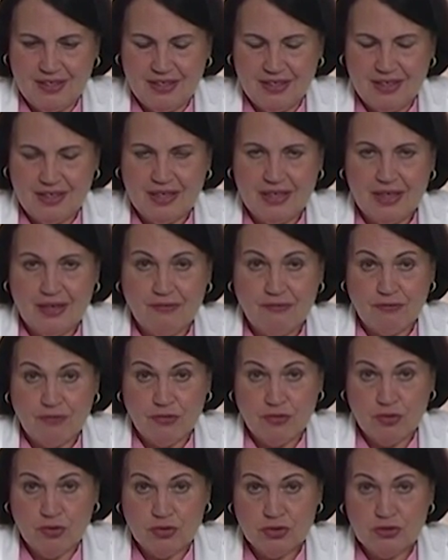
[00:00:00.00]
And now for
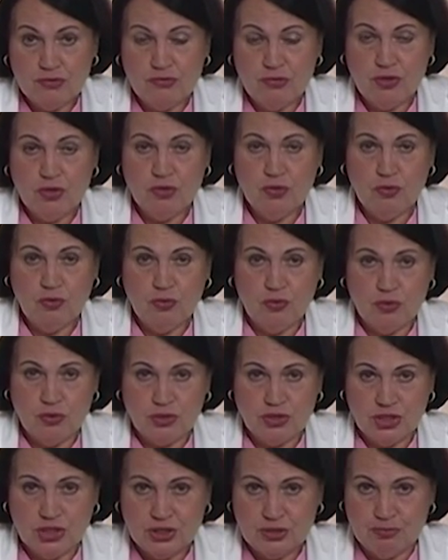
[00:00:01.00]
those of you who were
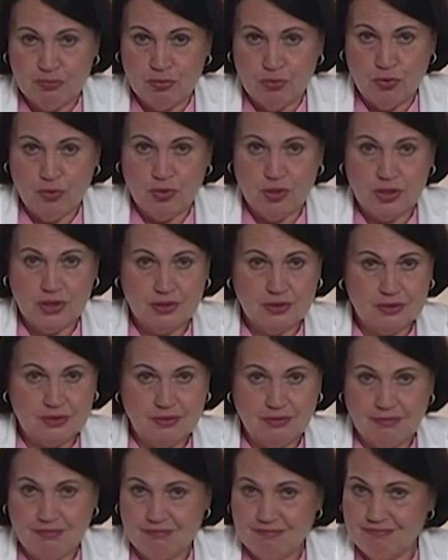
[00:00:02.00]
just born
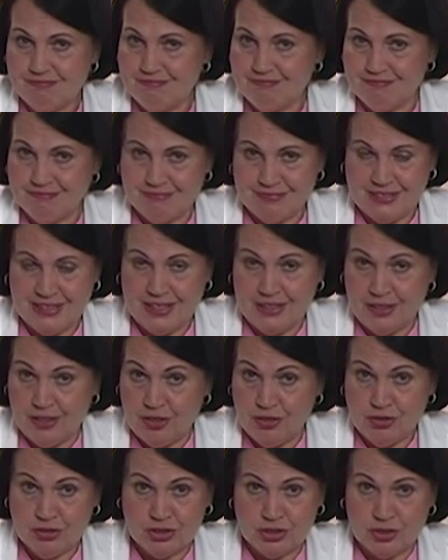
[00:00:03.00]
ten
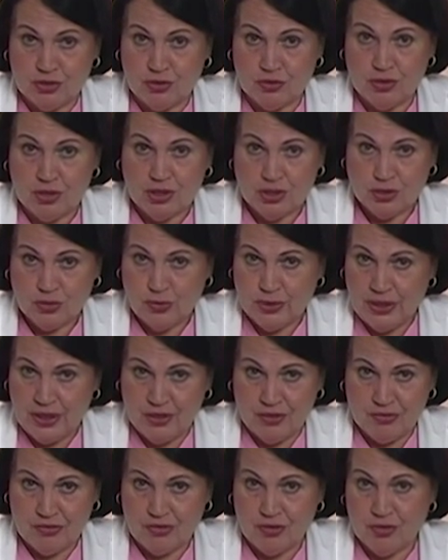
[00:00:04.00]
years ago, twenty
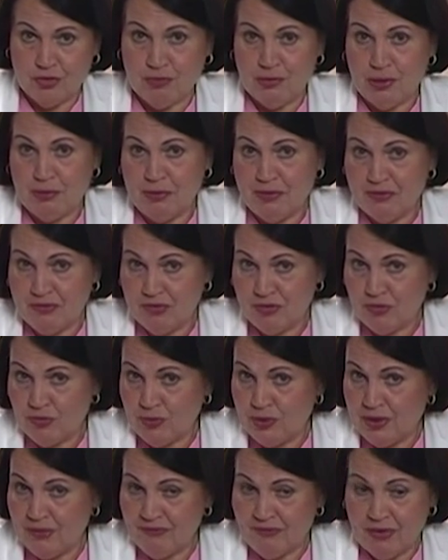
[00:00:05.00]
years ago, maybe even
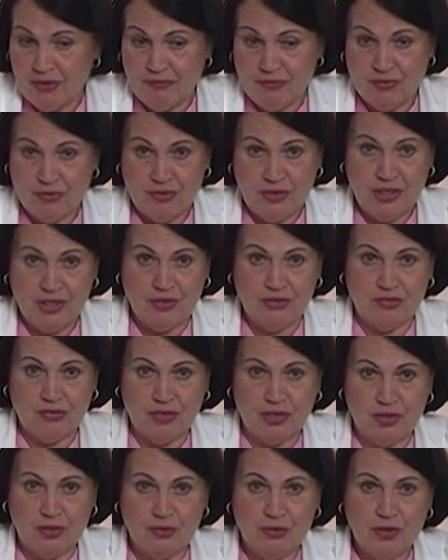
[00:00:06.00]
twenty-five, thirty years
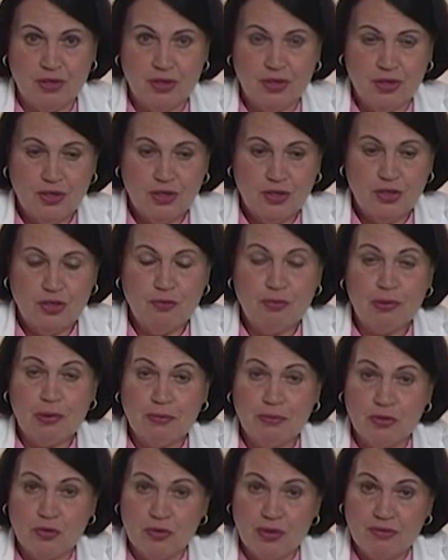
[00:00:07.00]
ago, you
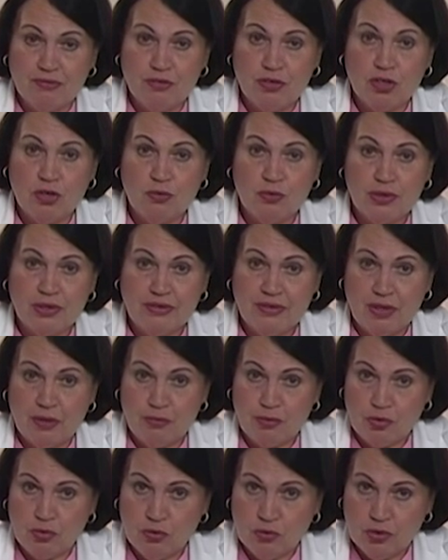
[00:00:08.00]
probably don't even know what a
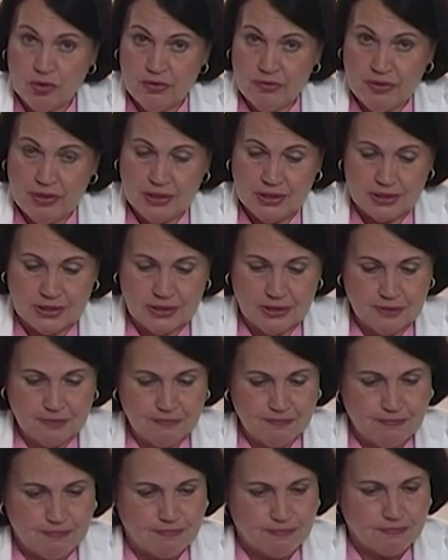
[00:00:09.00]
tape recorder is,
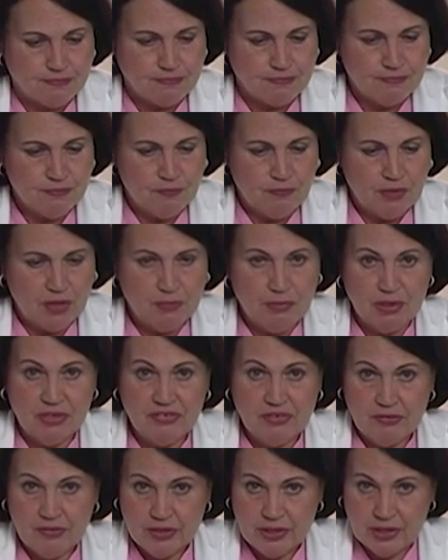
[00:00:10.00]

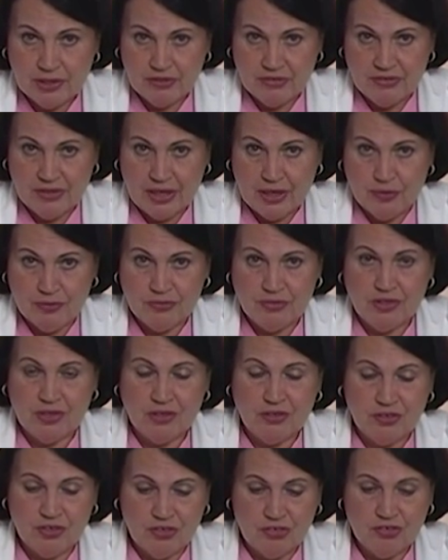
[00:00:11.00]
because everything now is
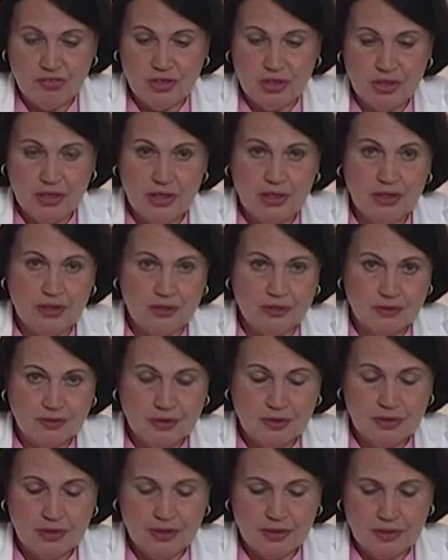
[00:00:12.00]
done digitally and,
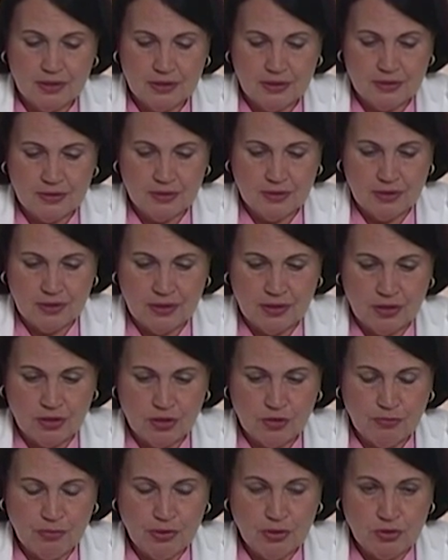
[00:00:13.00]
and, and on
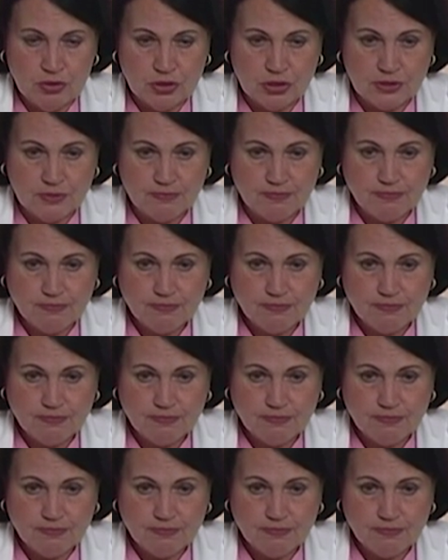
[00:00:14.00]
computers.